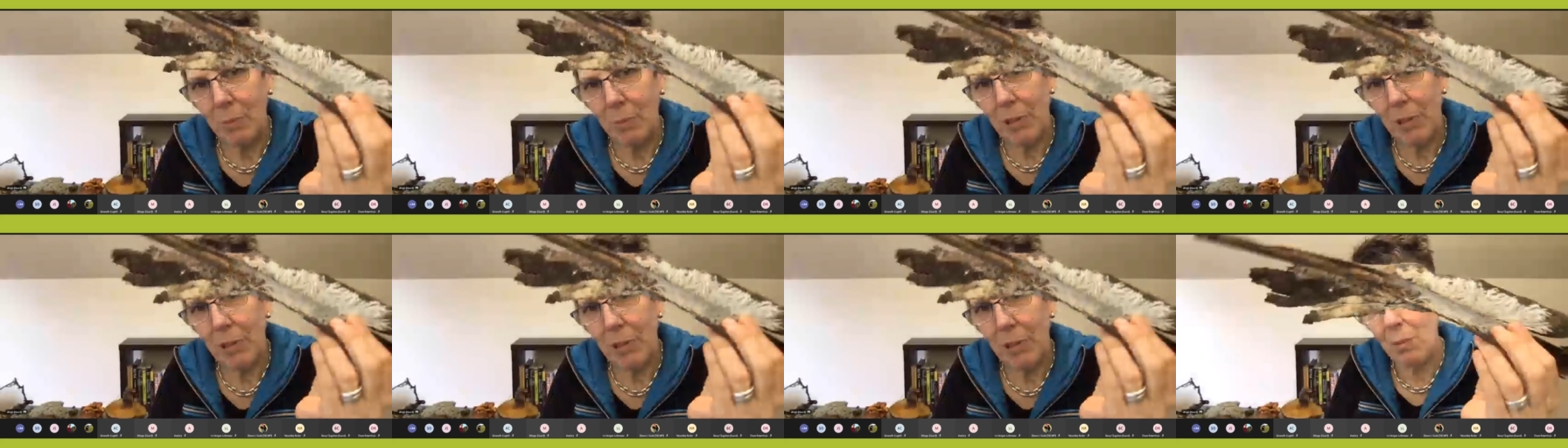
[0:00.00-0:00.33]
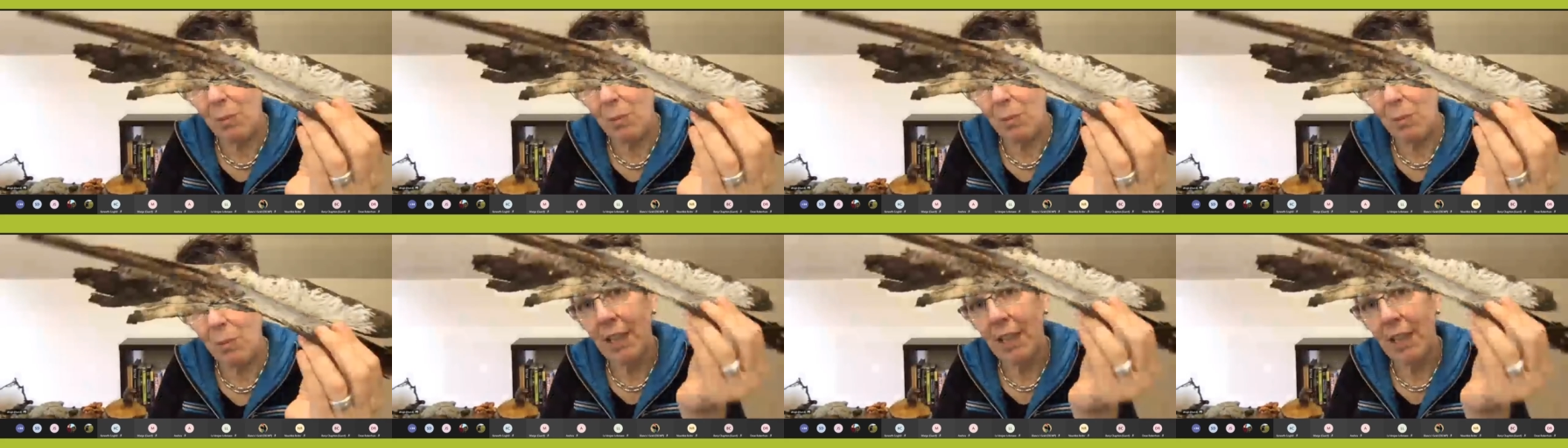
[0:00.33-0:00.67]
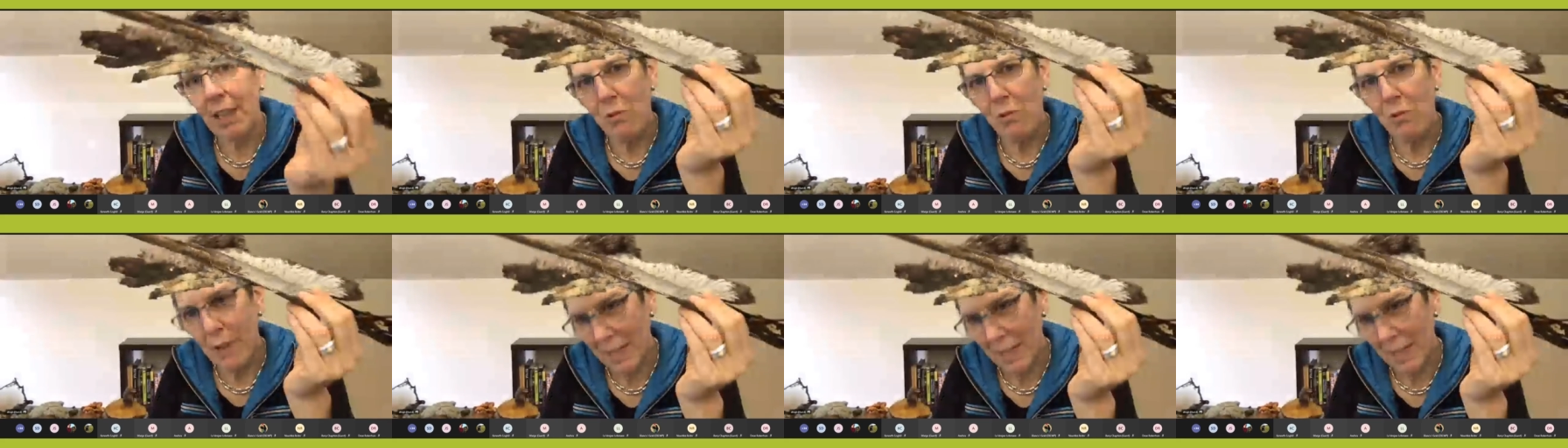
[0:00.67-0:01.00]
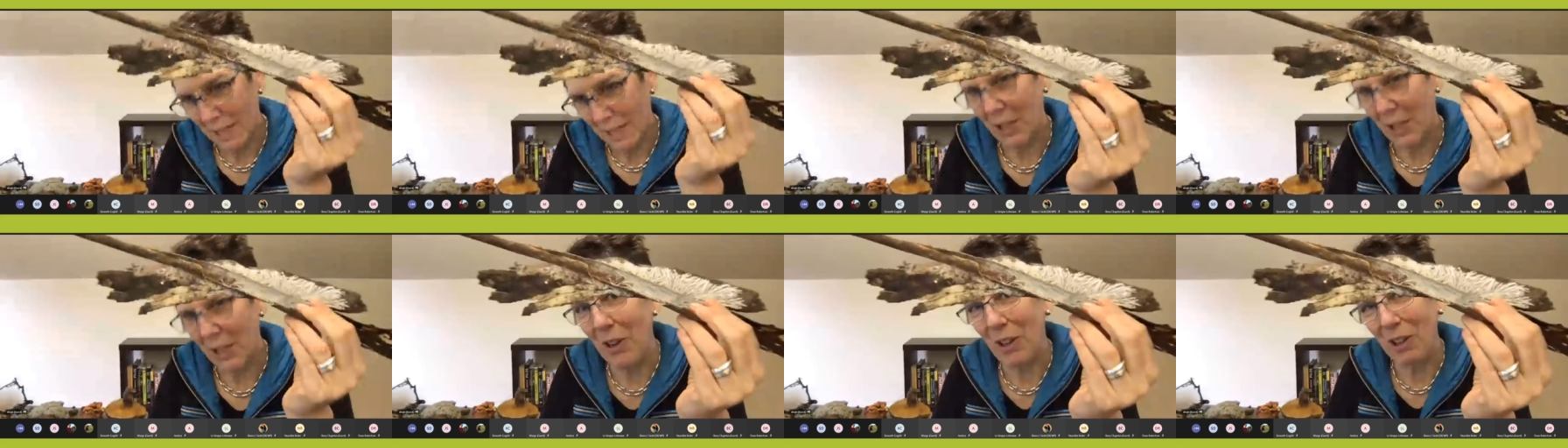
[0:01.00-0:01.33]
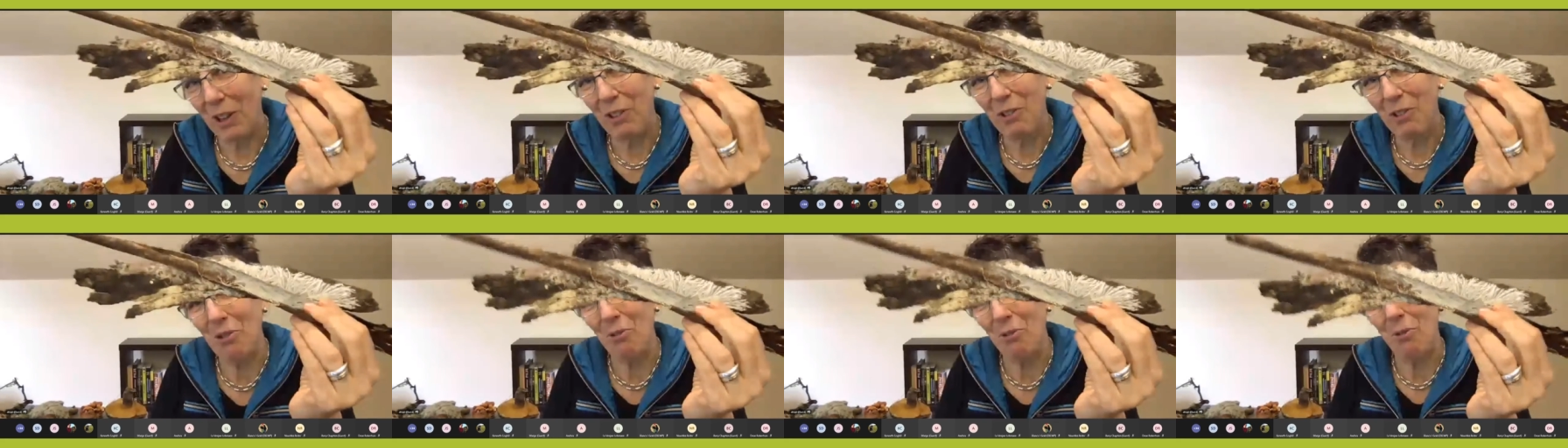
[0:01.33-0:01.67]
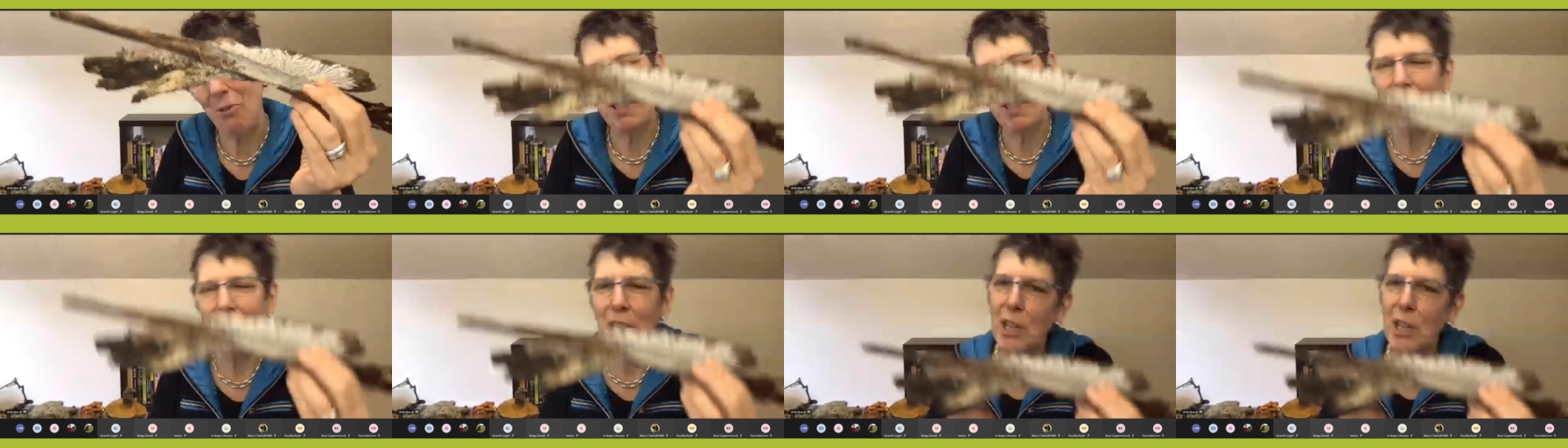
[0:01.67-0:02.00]
predominantly they recycle. We
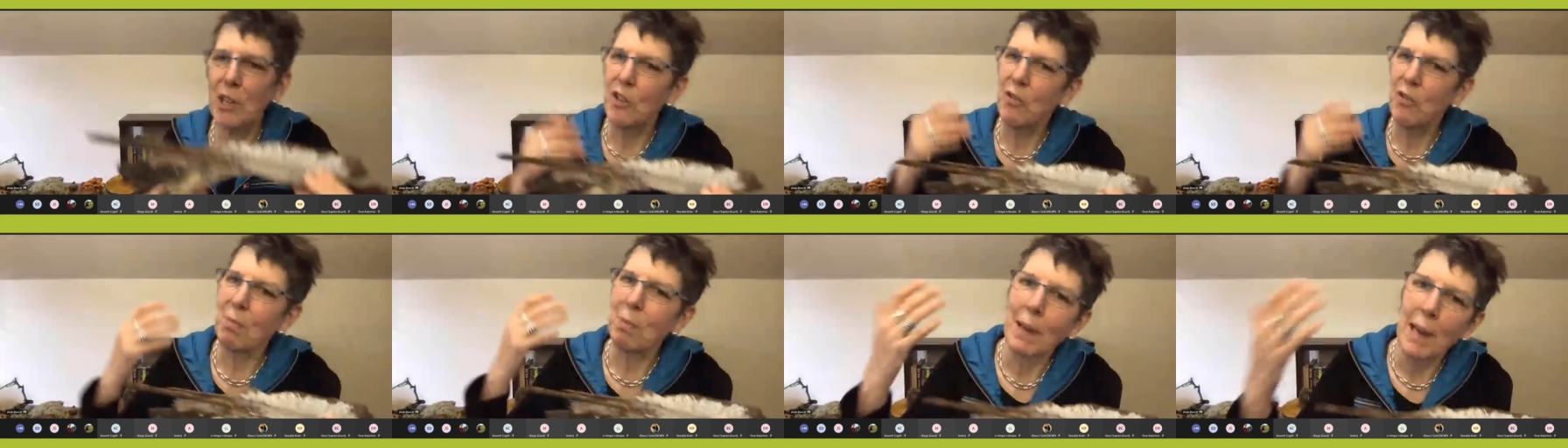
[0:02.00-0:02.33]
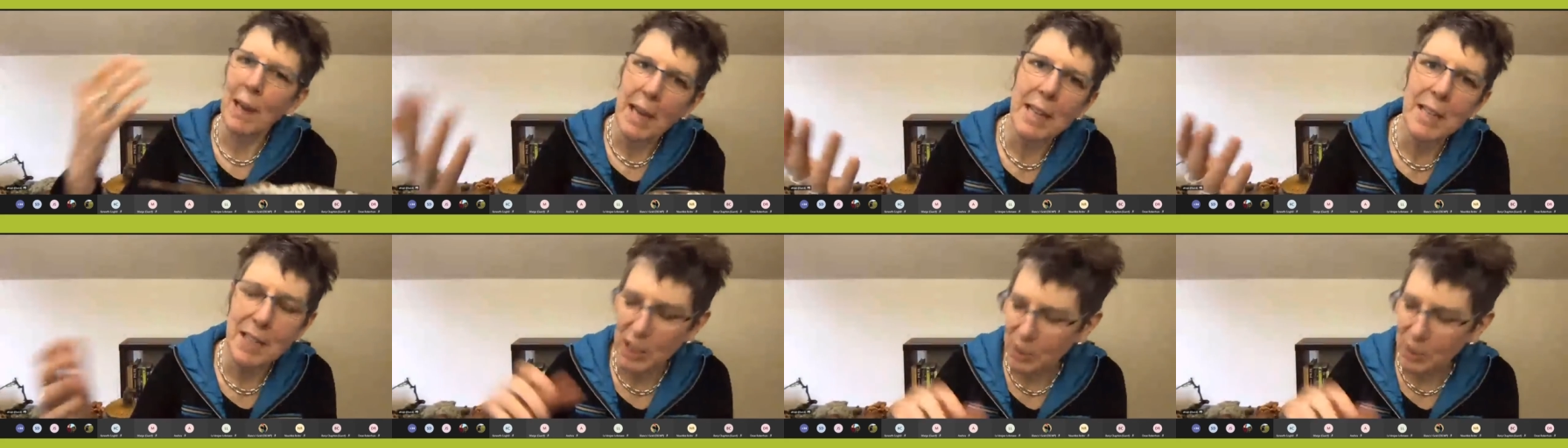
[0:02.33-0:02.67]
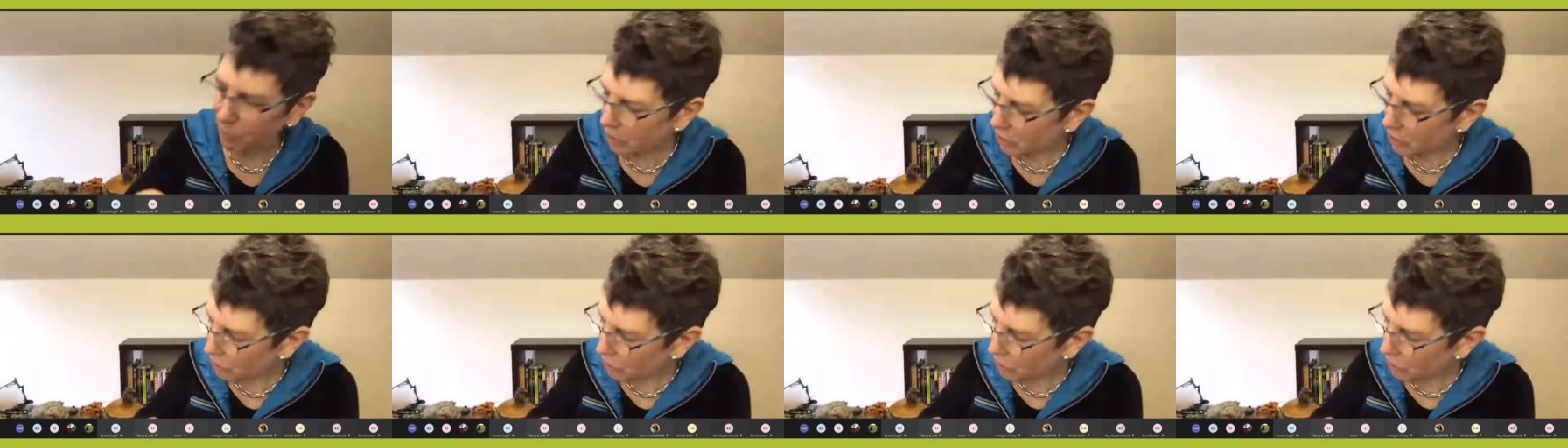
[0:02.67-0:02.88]
think of plants as